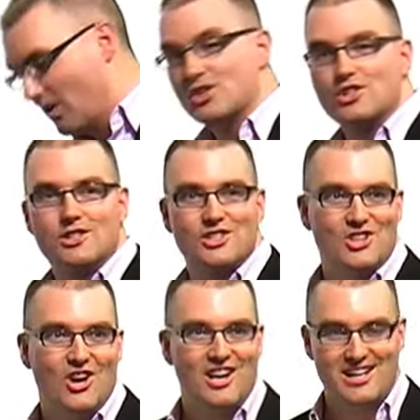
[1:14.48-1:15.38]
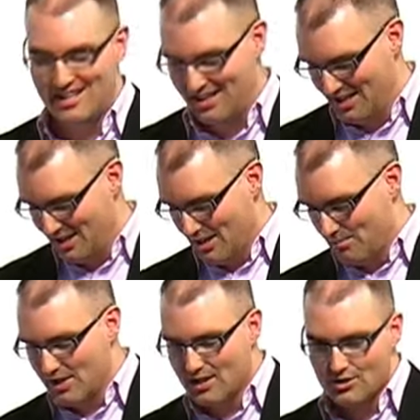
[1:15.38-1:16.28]
rush to design,
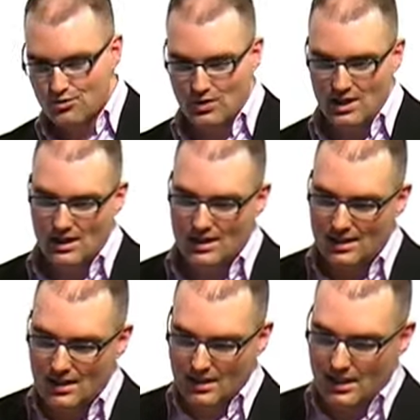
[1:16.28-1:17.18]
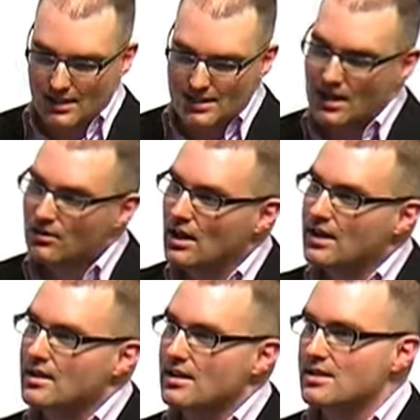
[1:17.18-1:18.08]
because really a town
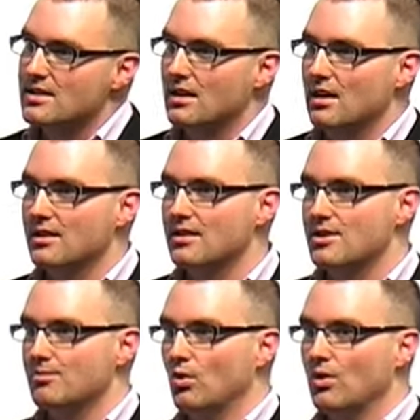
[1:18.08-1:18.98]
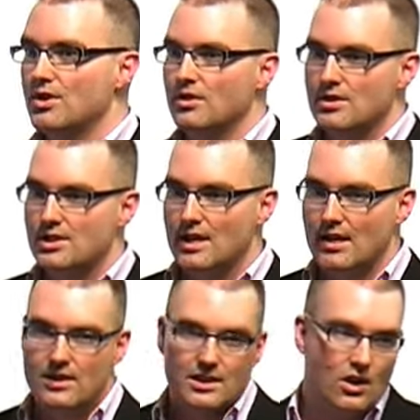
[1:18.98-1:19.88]
like this, I think it's important you
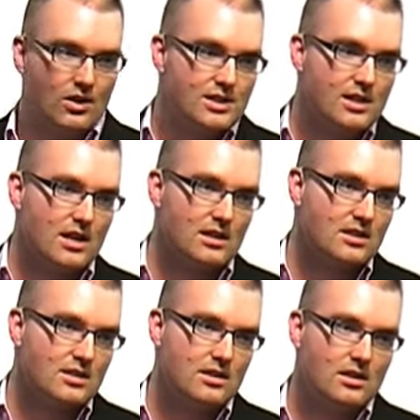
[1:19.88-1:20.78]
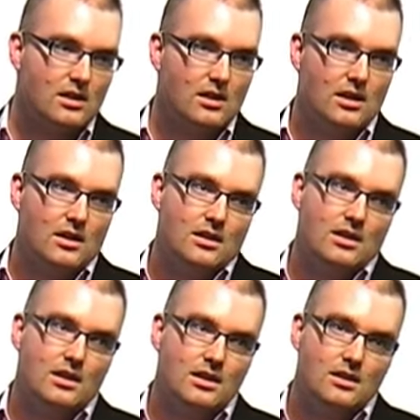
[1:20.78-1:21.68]
understand the context,
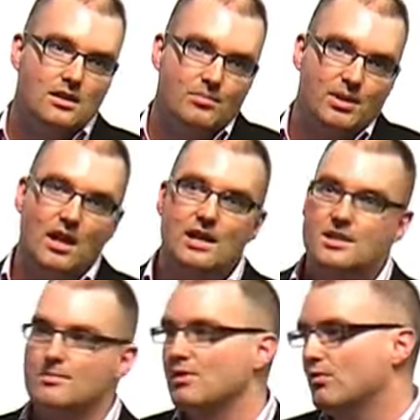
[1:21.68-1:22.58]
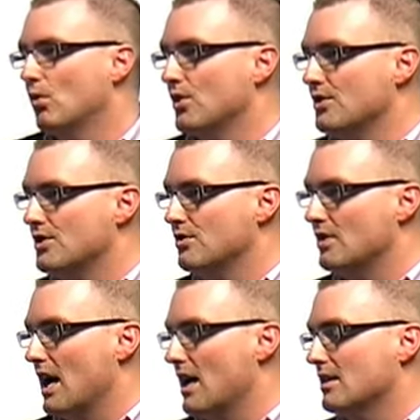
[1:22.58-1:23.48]
the place before you do
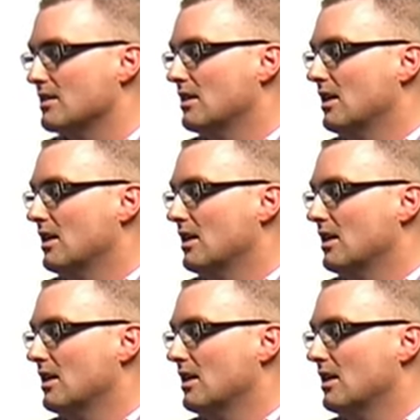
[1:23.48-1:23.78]
that.